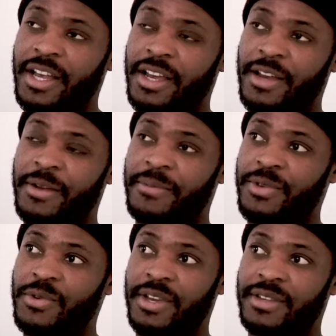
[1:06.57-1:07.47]

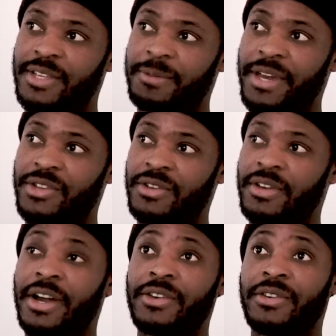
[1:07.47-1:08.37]
It's a space you
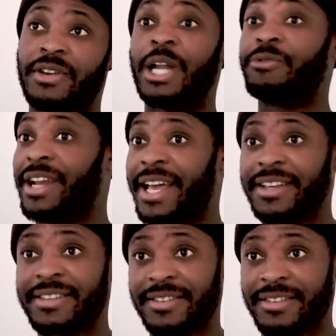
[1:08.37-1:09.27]
can kind of
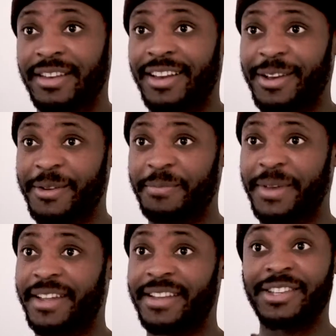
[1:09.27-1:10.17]
relax
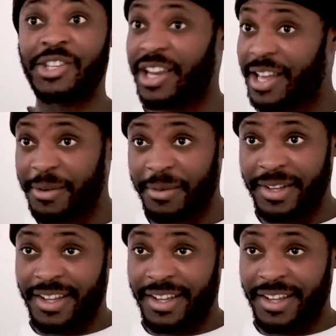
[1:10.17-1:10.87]
and chill out.